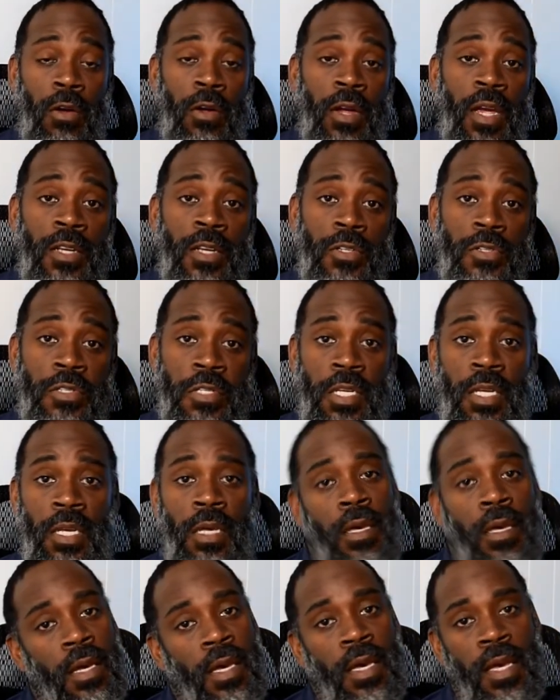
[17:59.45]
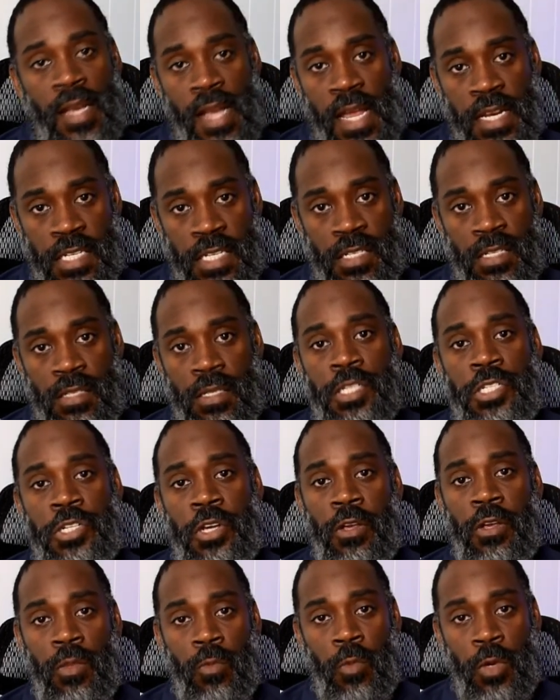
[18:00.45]
interesting, and I just
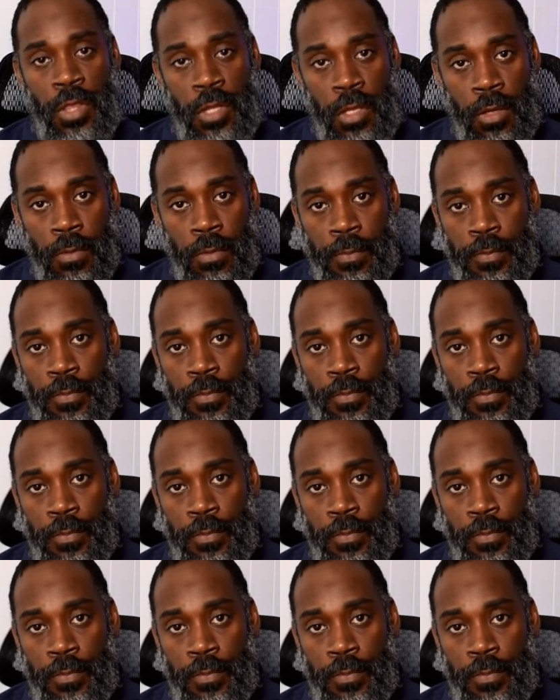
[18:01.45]
share them with you.